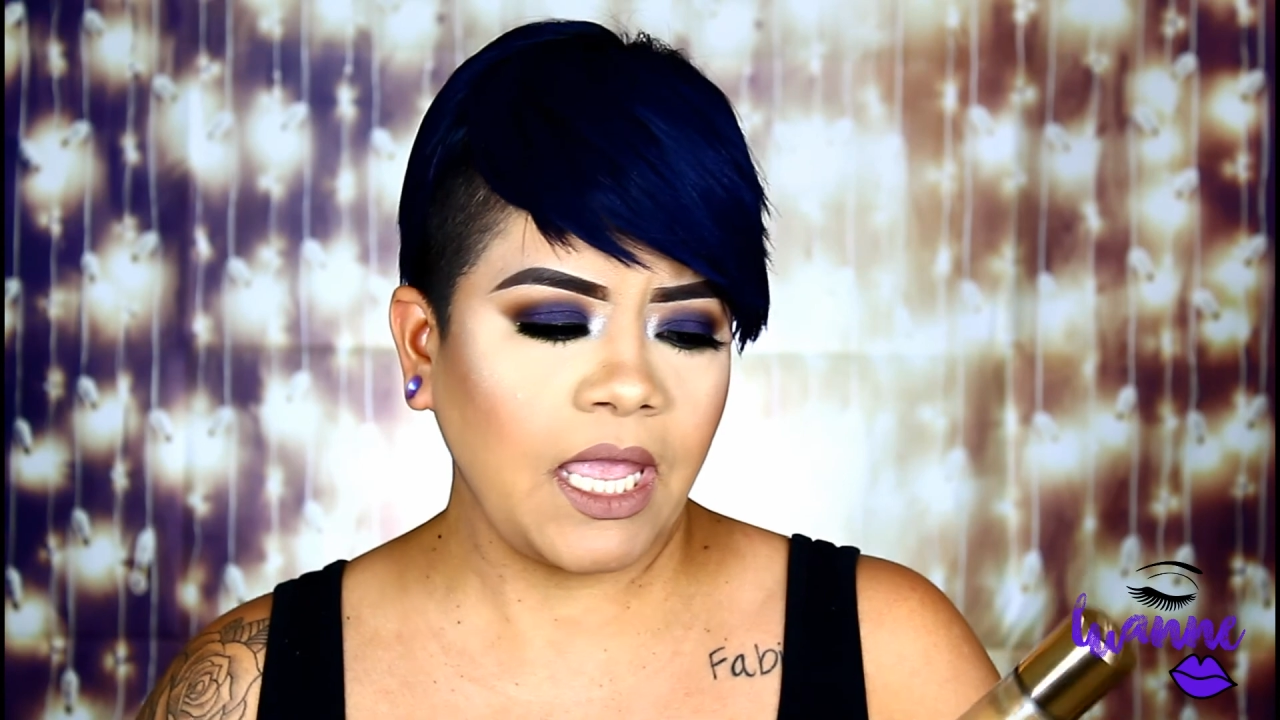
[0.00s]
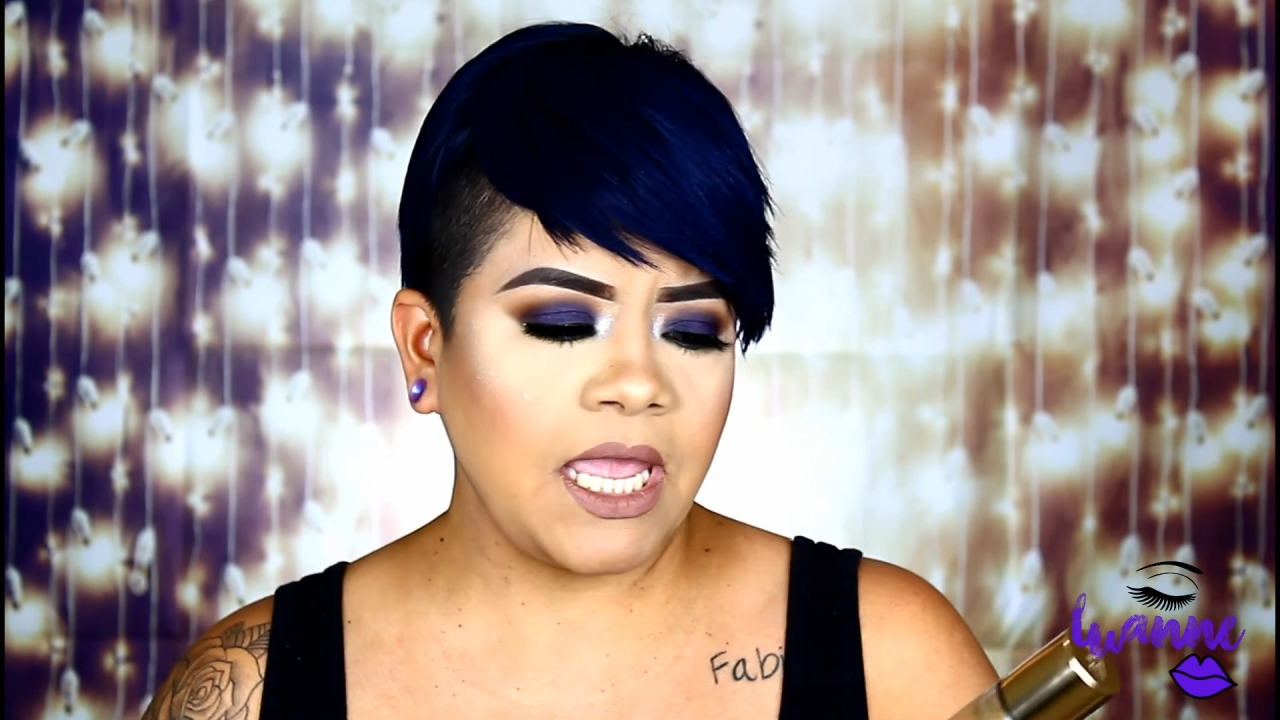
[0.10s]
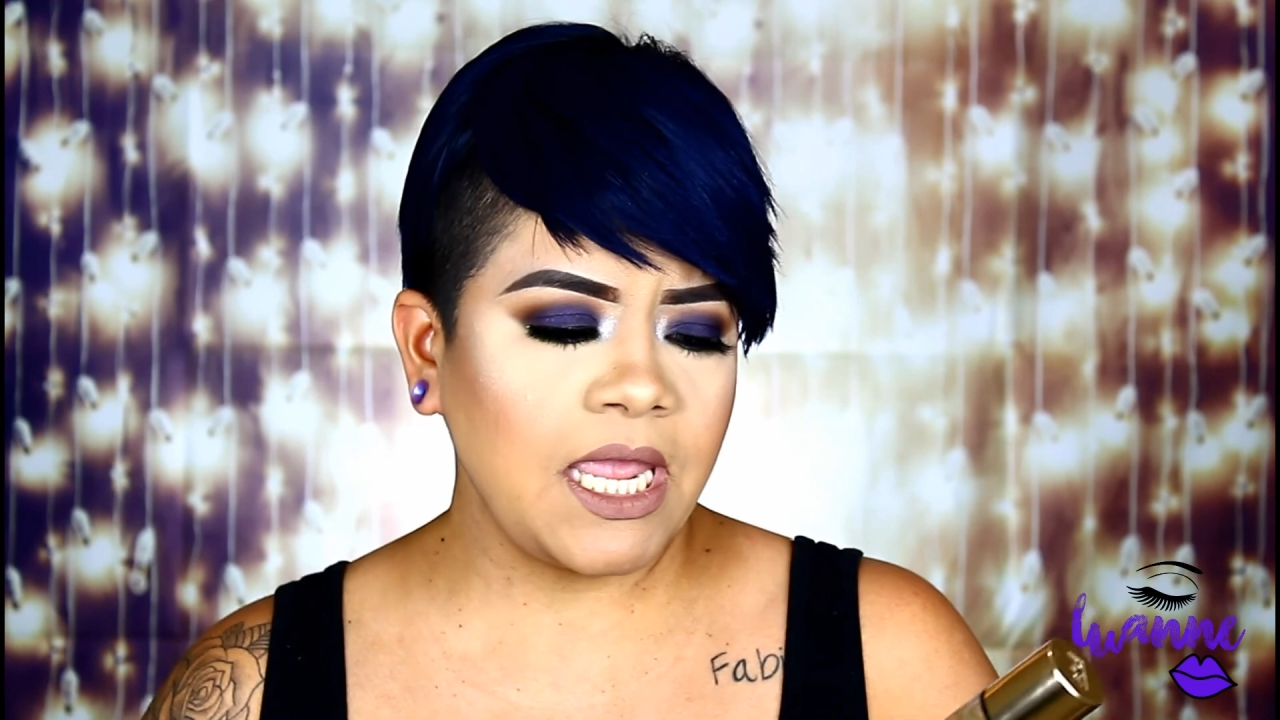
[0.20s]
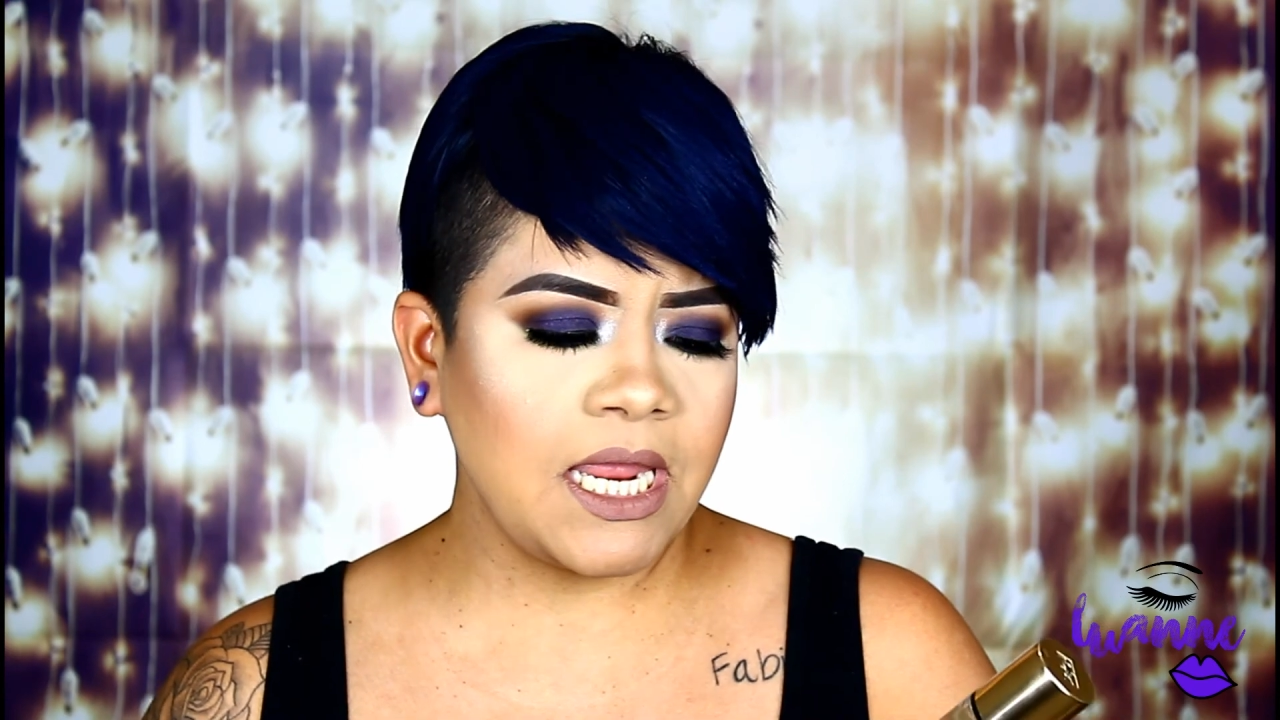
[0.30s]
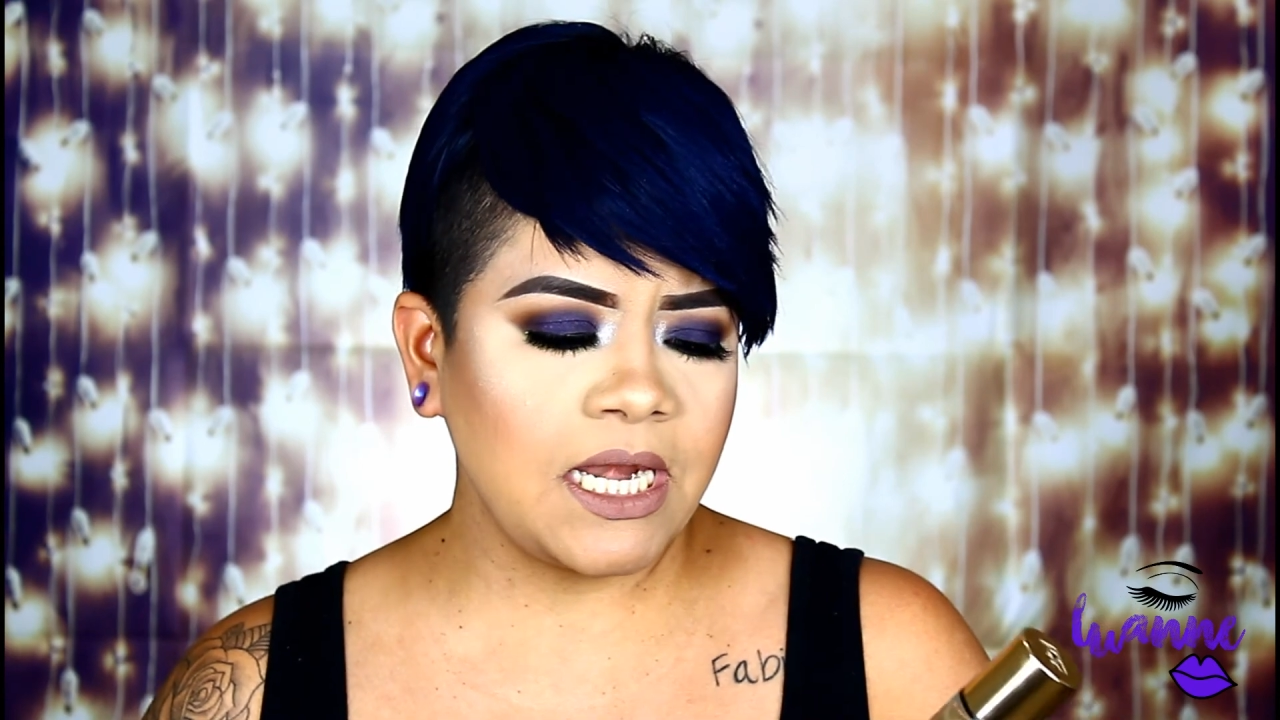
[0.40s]

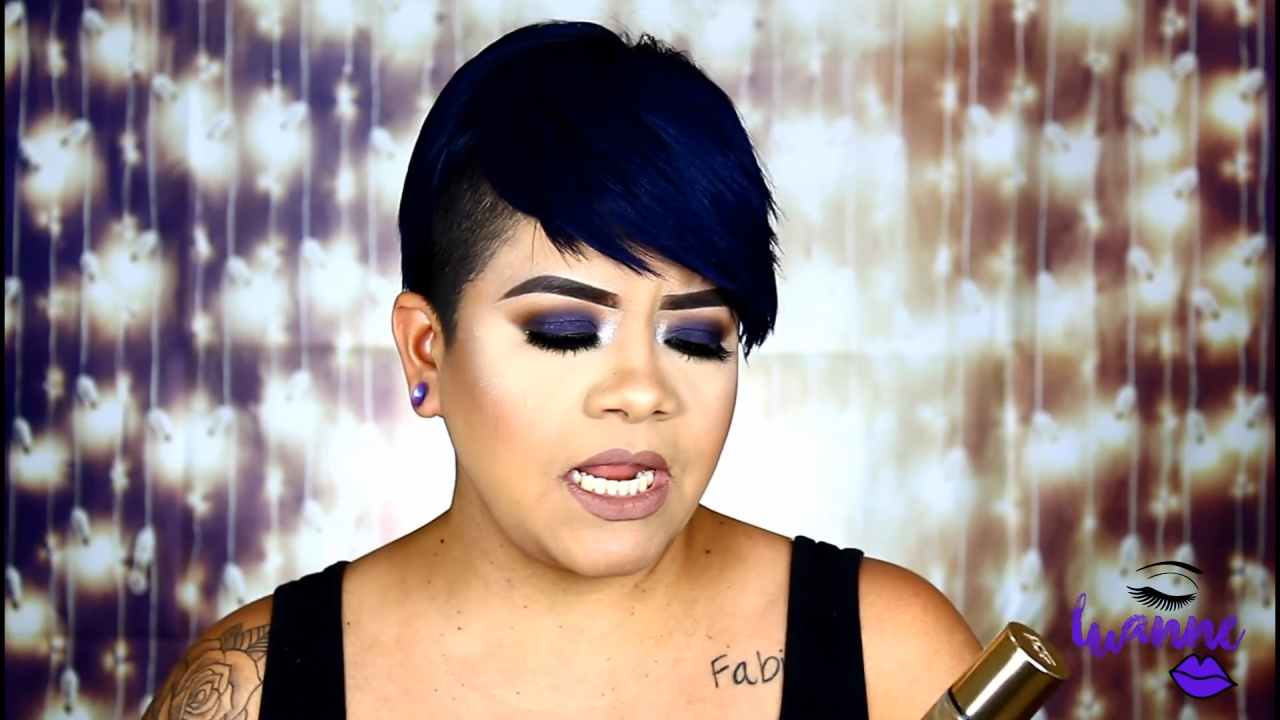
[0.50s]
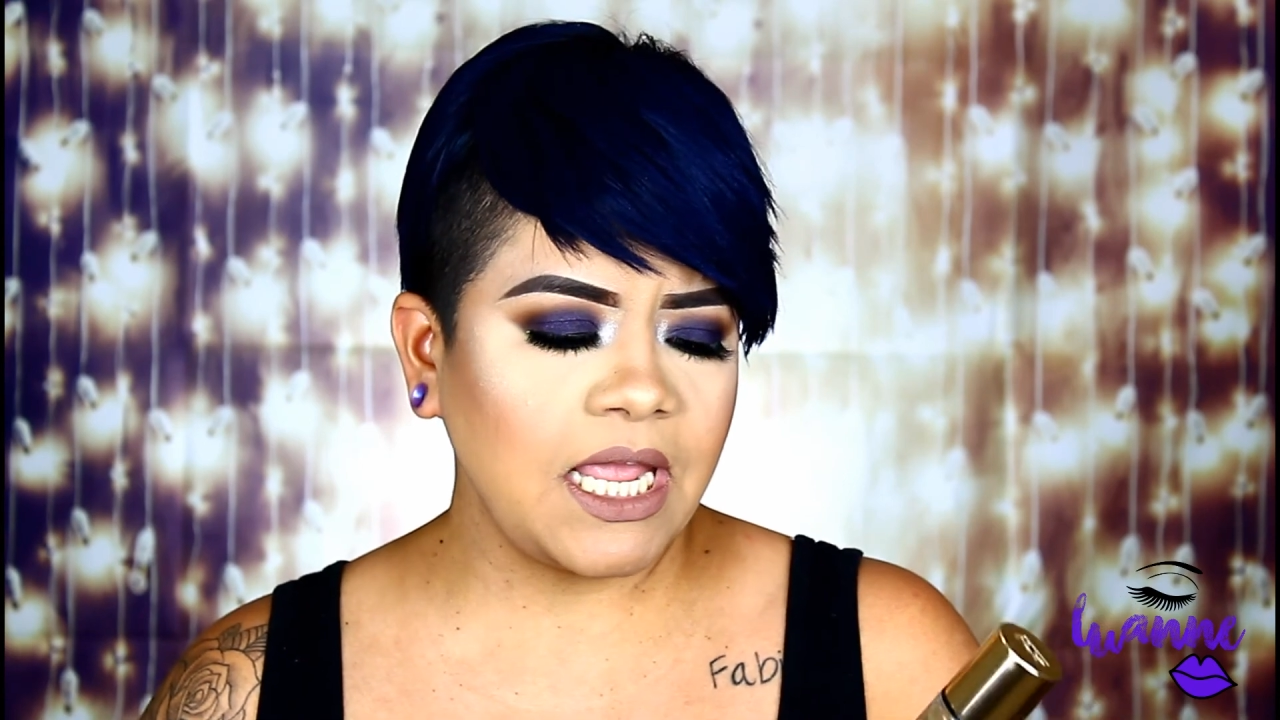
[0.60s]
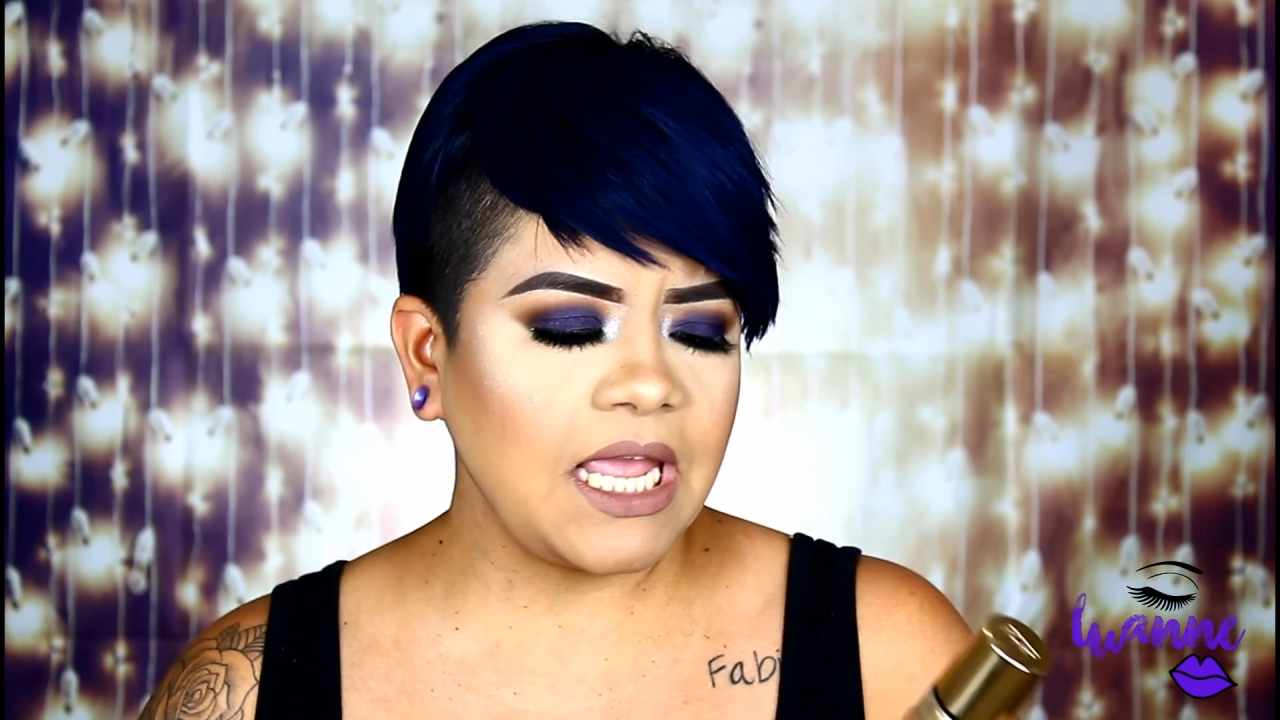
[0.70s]
and